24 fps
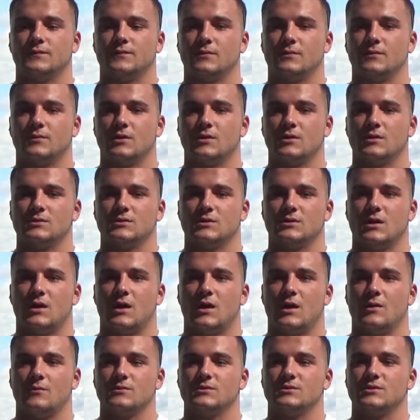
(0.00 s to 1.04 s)
because
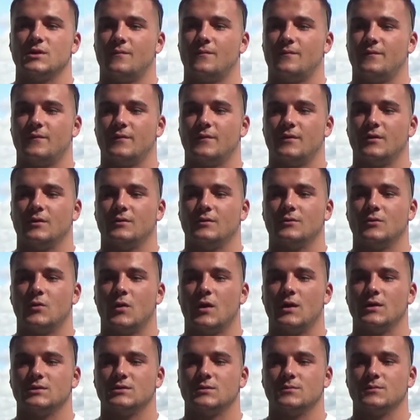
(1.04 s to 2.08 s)
I was up for
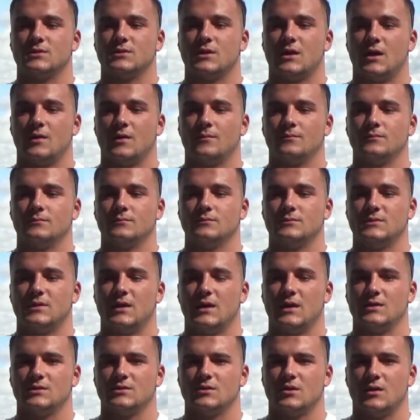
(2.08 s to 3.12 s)
quite some time,
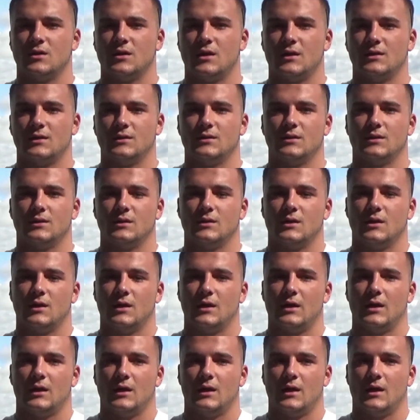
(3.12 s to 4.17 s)
days on end,
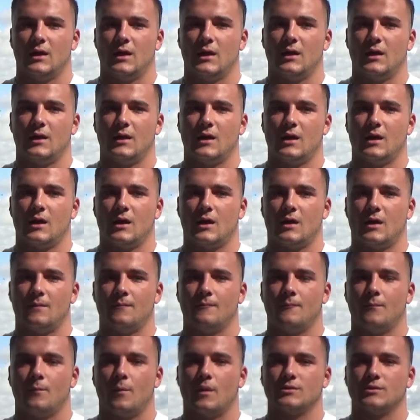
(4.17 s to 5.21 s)
and
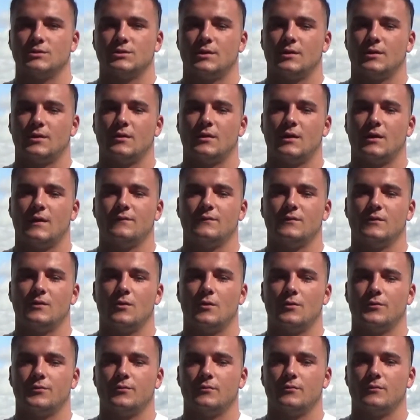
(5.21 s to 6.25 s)
watching her have to
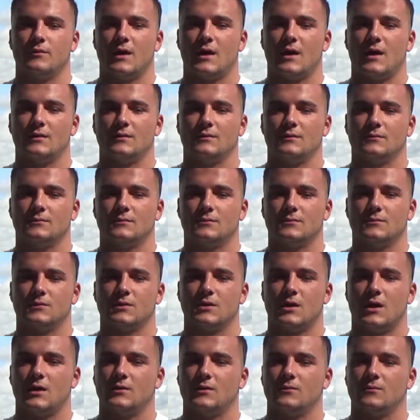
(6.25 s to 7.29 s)
go through that
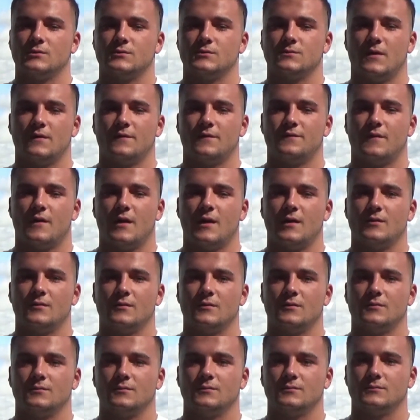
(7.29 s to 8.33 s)
kind of was my
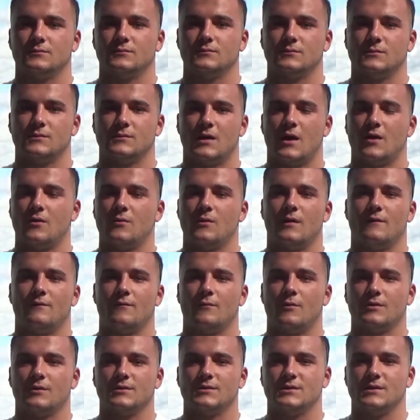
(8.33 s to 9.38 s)
final, I don't ever
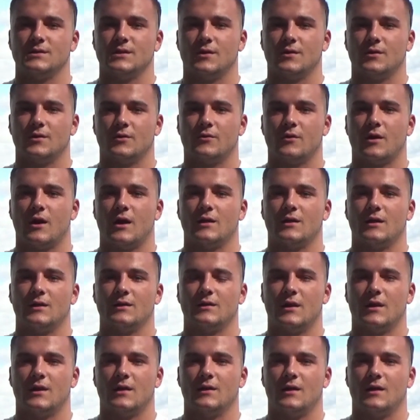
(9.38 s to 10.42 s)
want to see her cry like
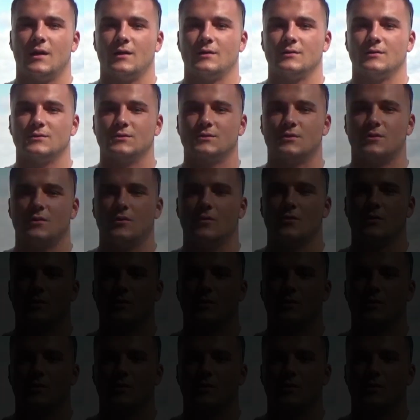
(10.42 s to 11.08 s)
that again. So.